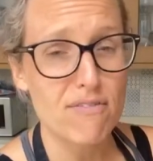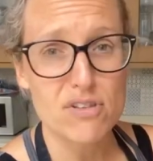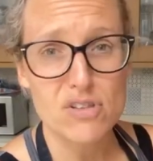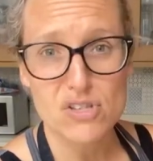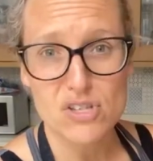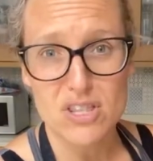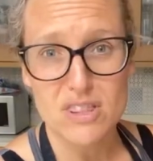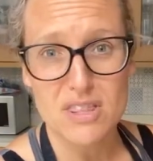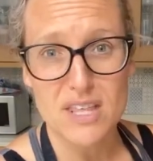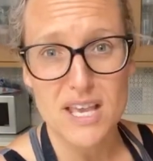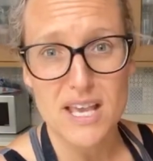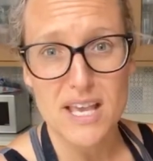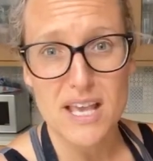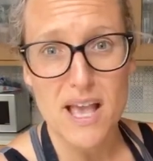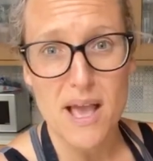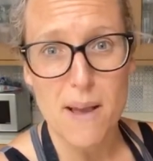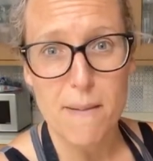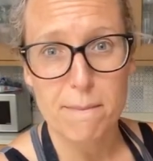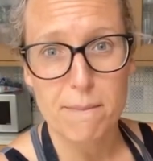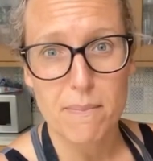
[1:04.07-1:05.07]
done
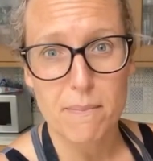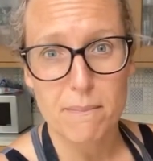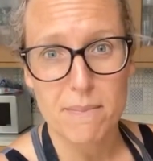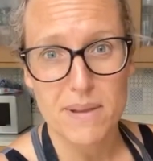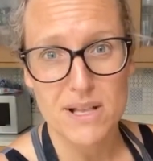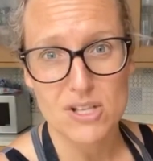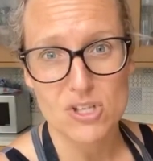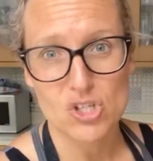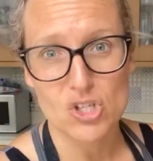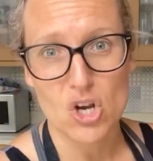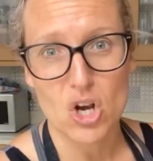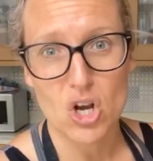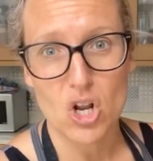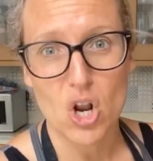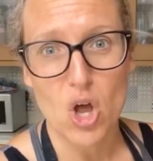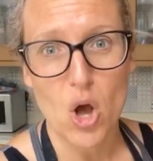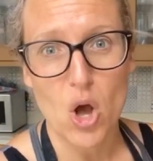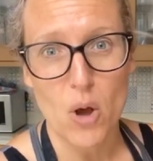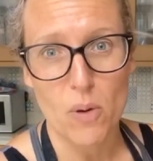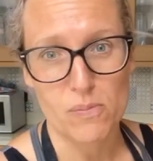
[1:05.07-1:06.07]
the mint
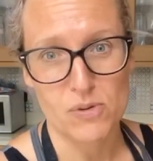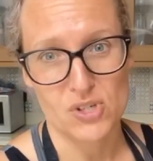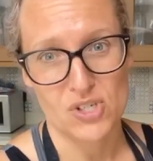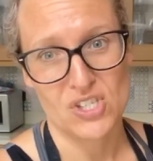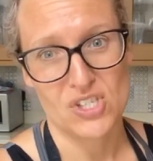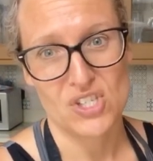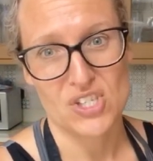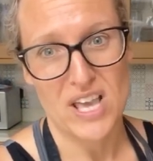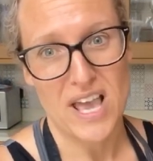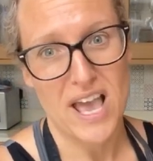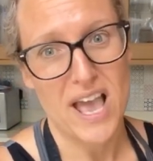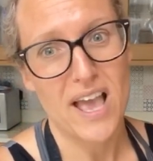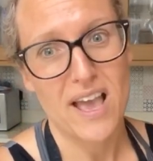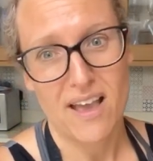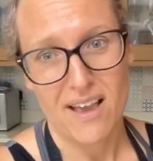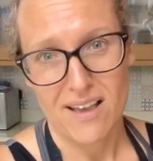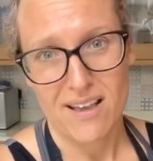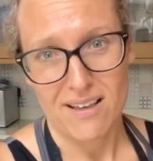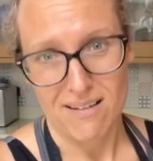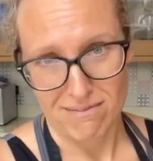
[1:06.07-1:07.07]
chocolate options yet,
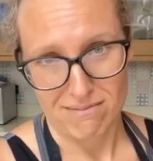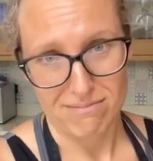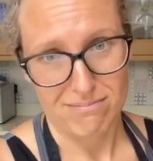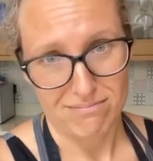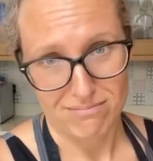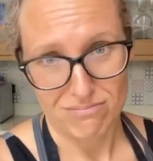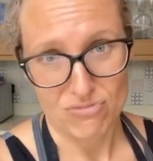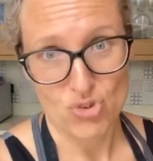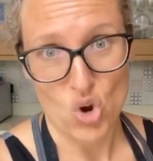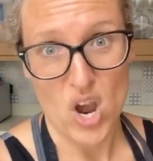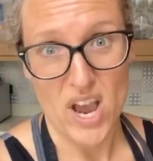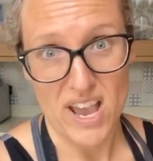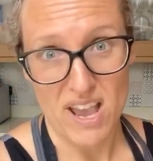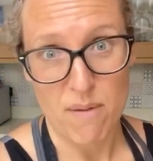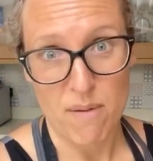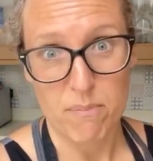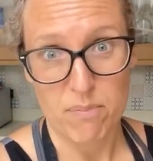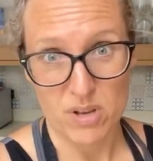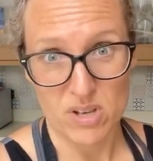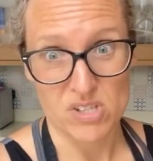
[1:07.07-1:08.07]
try it
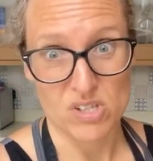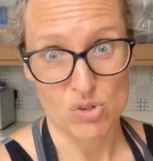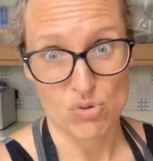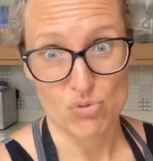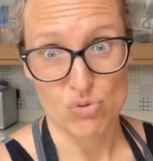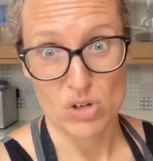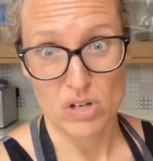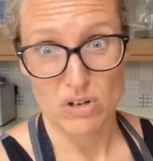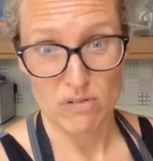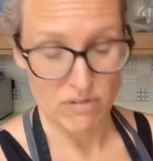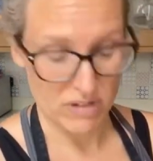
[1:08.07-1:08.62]
because it's really, really